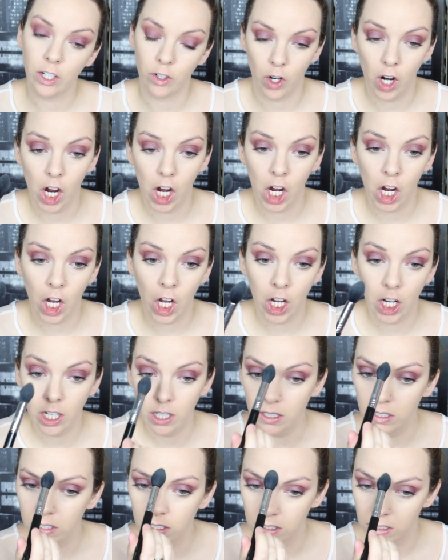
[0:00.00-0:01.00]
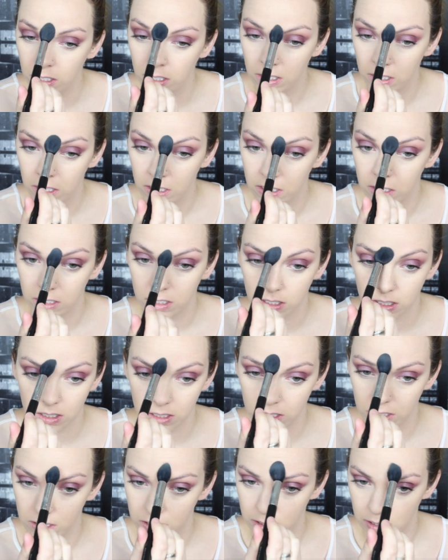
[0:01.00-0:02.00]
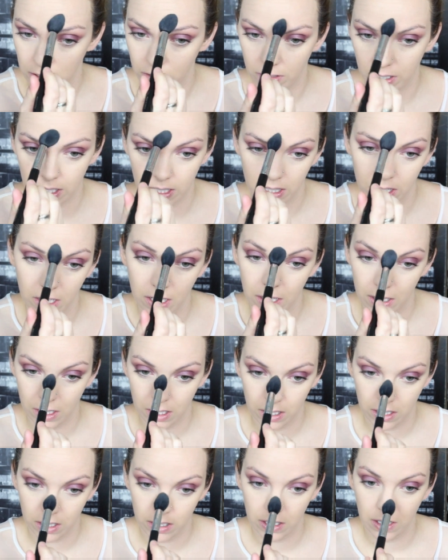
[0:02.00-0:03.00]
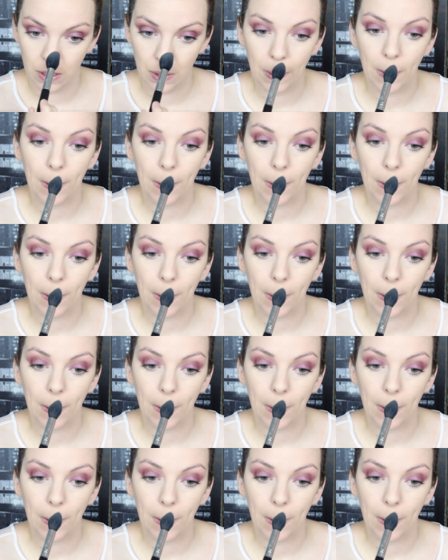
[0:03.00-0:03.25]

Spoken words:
Just going to set right there